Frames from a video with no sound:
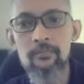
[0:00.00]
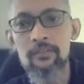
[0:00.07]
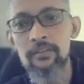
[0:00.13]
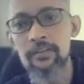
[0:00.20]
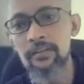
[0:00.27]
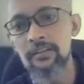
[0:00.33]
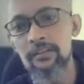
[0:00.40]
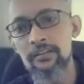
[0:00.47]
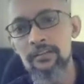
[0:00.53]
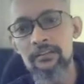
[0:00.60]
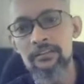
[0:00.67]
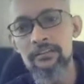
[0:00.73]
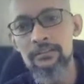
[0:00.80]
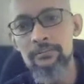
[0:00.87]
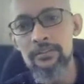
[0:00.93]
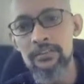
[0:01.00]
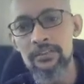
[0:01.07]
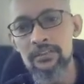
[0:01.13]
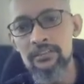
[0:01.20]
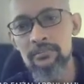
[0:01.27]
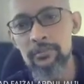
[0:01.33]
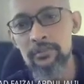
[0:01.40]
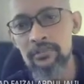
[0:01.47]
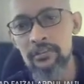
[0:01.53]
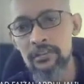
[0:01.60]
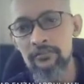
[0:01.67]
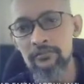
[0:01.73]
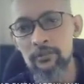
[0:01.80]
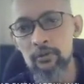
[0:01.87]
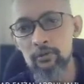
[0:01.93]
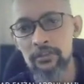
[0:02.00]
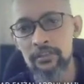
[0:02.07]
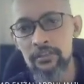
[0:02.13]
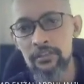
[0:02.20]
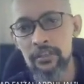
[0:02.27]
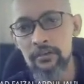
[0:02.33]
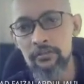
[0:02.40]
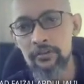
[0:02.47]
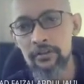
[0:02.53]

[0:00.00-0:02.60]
Okay? The burger is basically floating there, right?